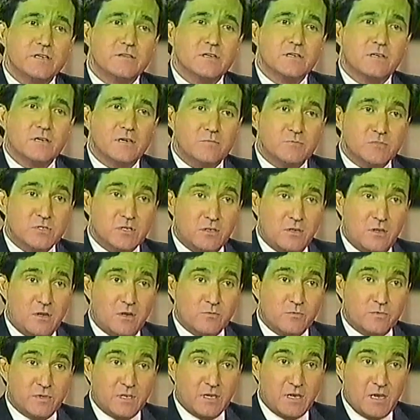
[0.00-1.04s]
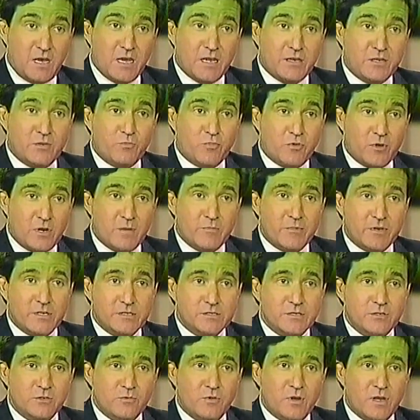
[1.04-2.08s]
that comes along with the kind of prominence
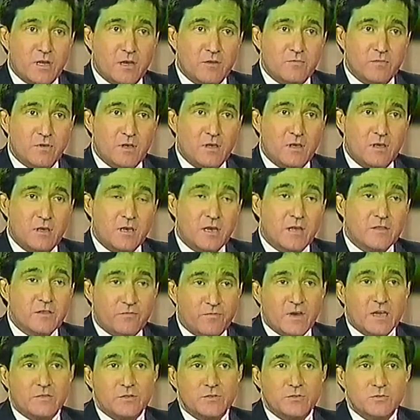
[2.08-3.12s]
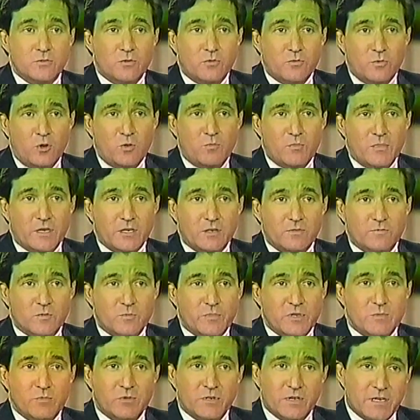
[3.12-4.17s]
that you have, and the fact that you're a role model for
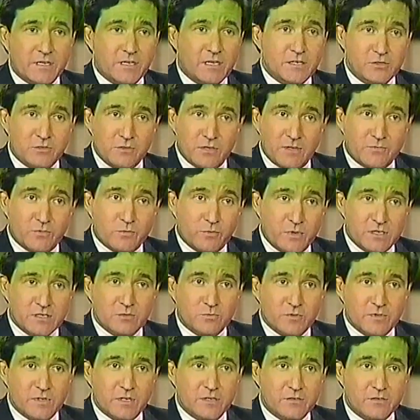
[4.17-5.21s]
people. And I guess you have to wrestle with that,